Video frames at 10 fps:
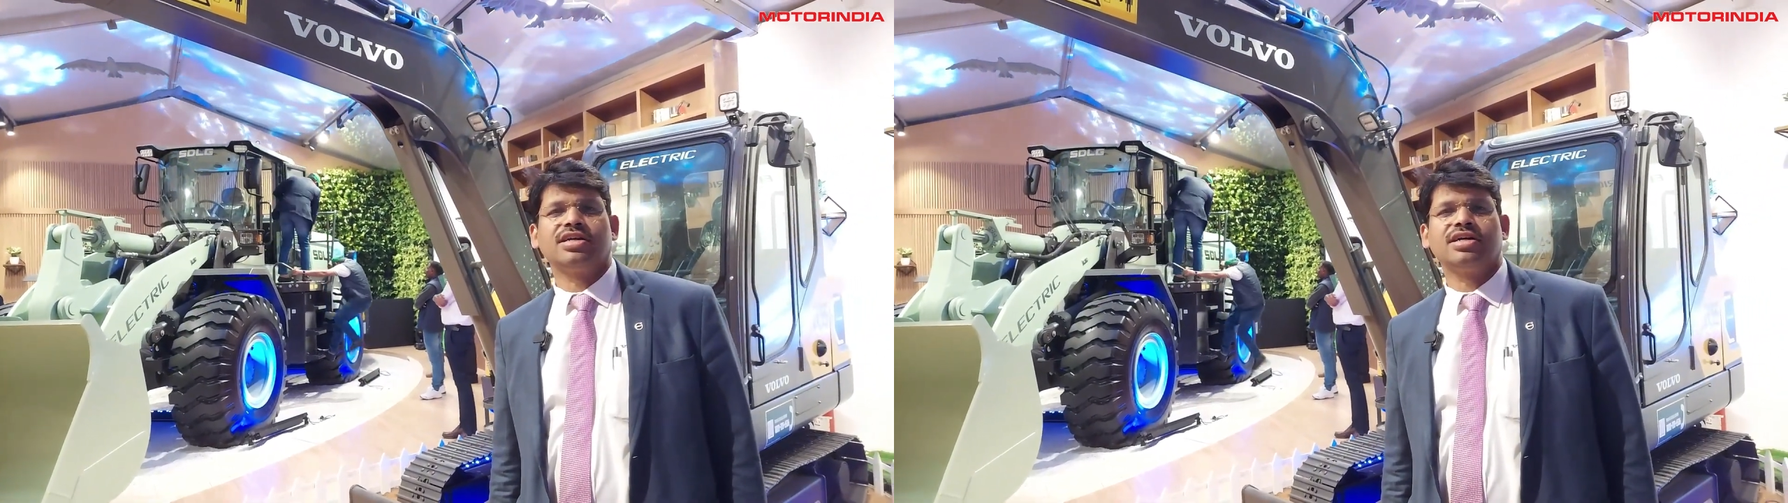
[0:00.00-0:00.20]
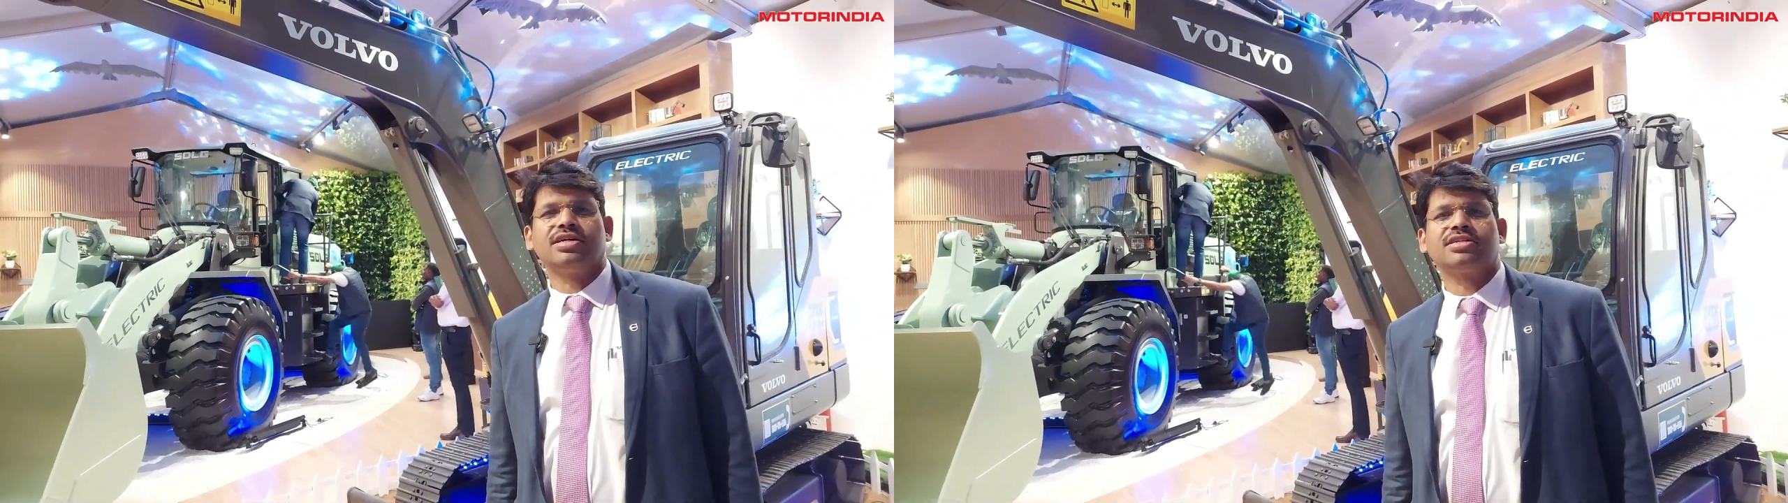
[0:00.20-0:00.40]

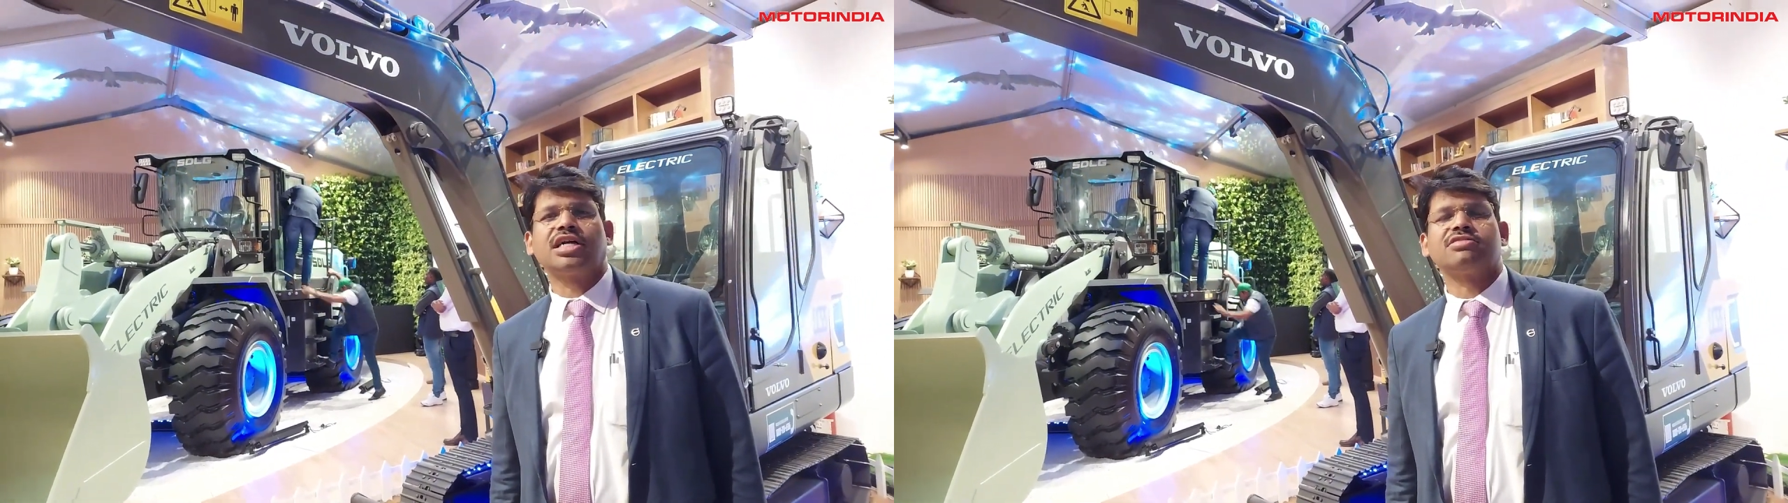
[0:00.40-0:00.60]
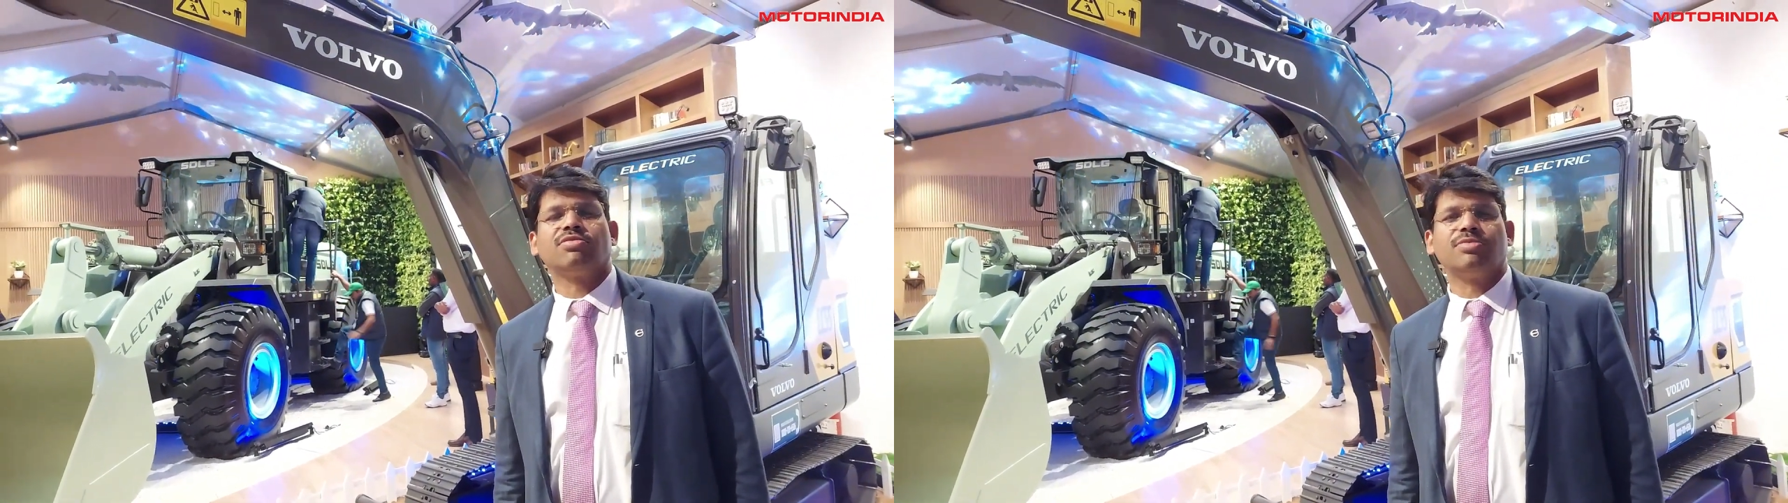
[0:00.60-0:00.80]
the
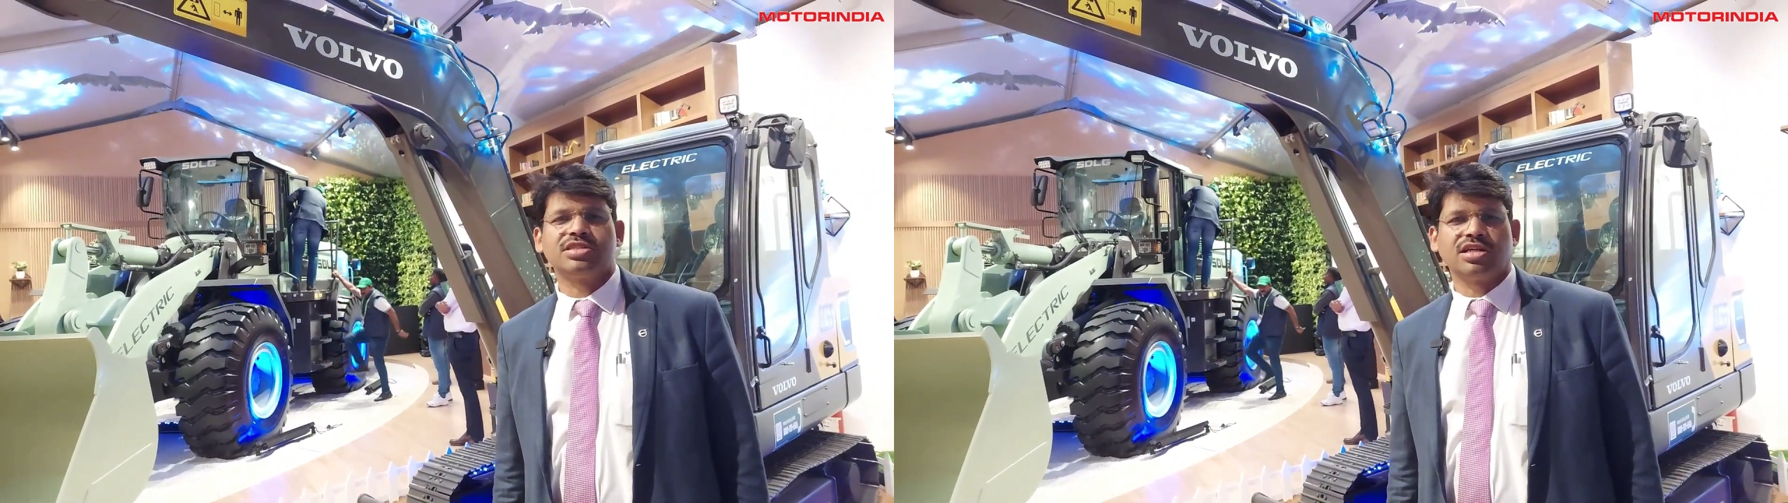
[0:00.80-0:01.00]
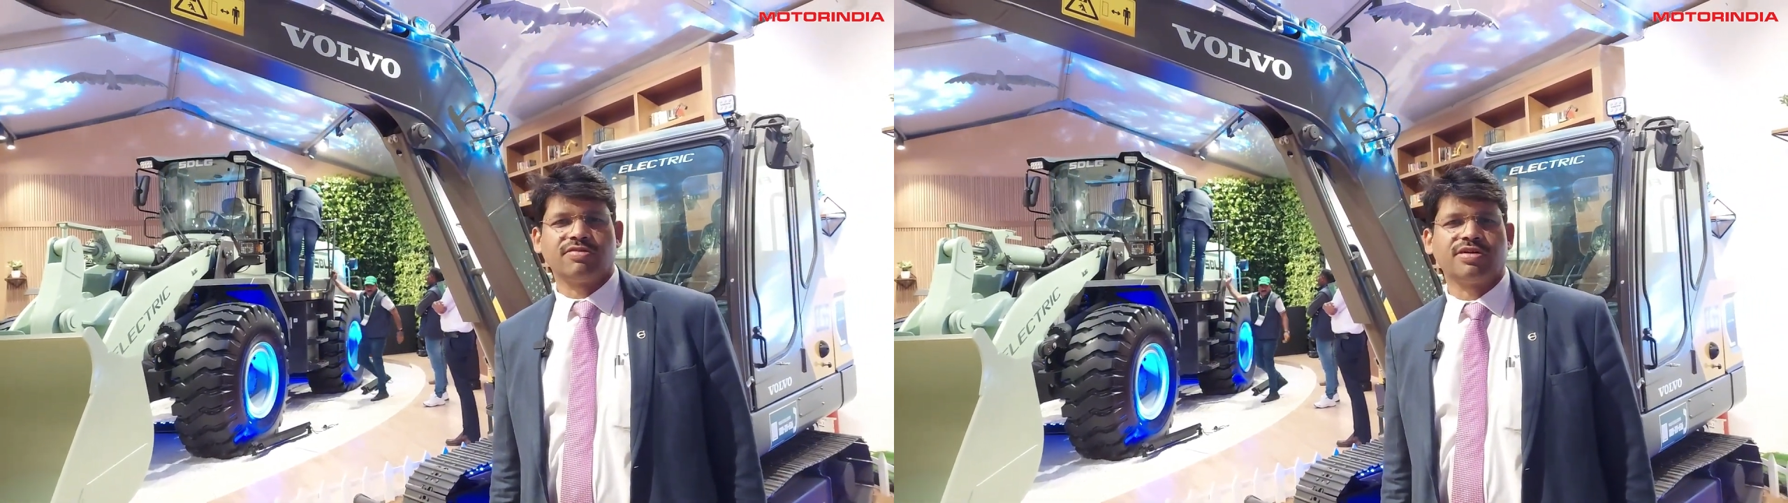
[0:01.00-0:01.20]

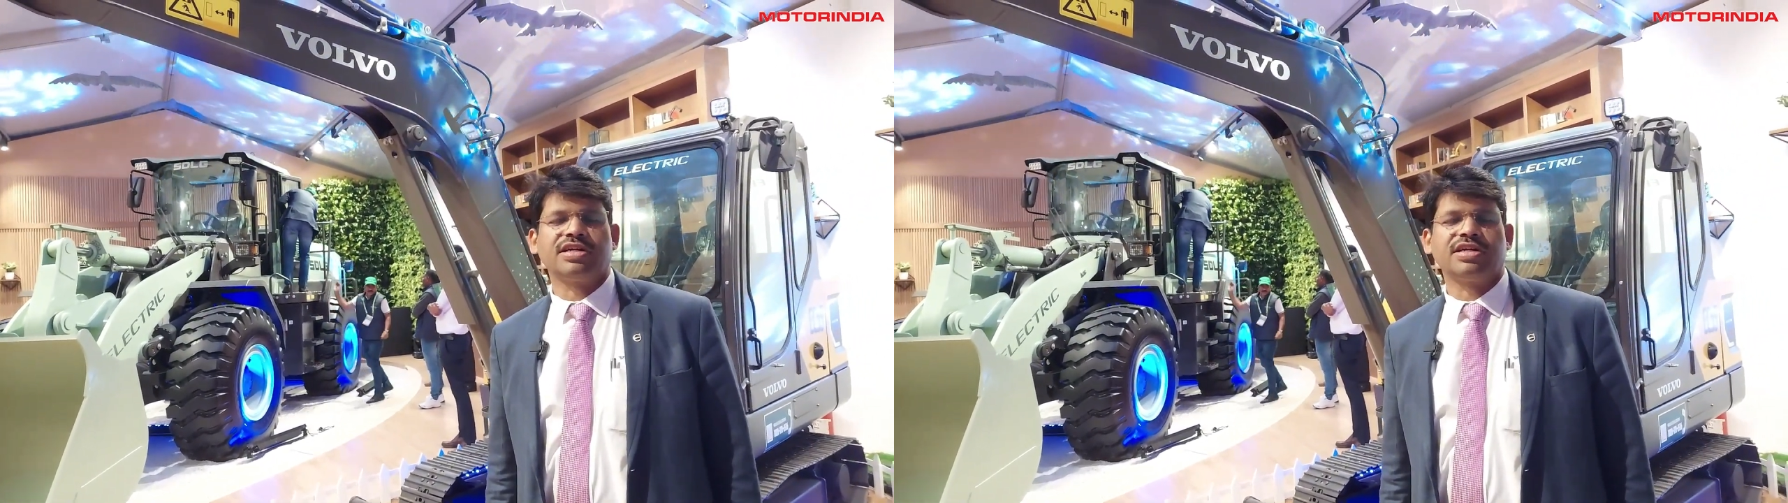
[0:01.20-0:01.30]
transformation of